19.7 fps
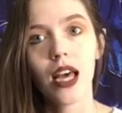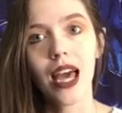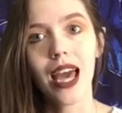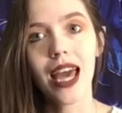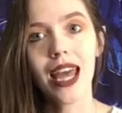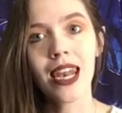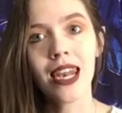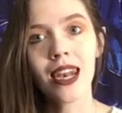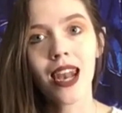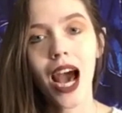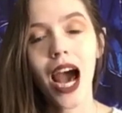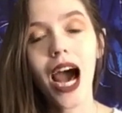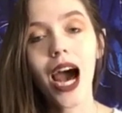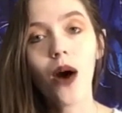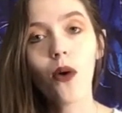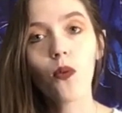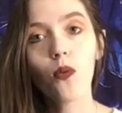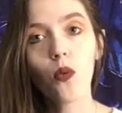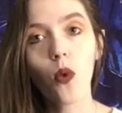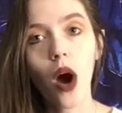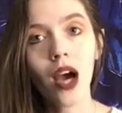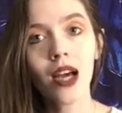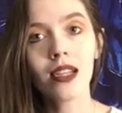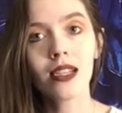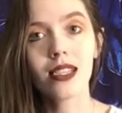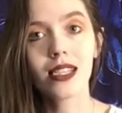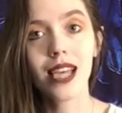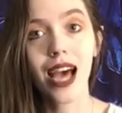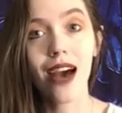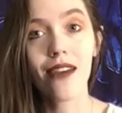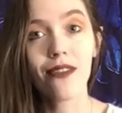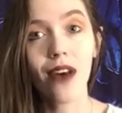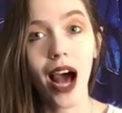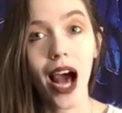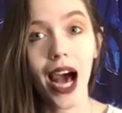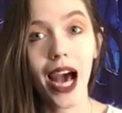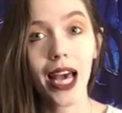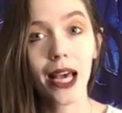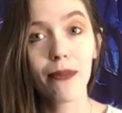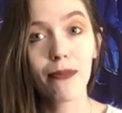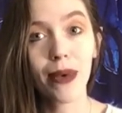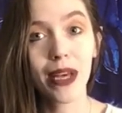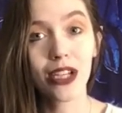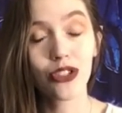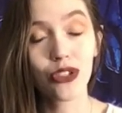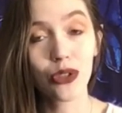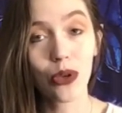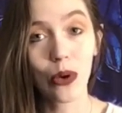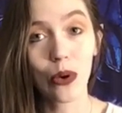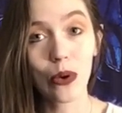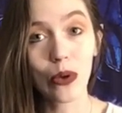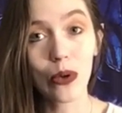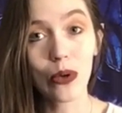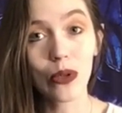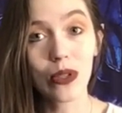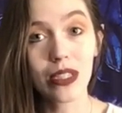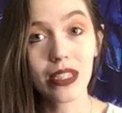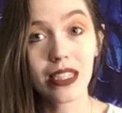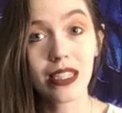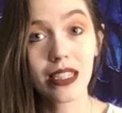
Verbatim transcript: and not once have I been told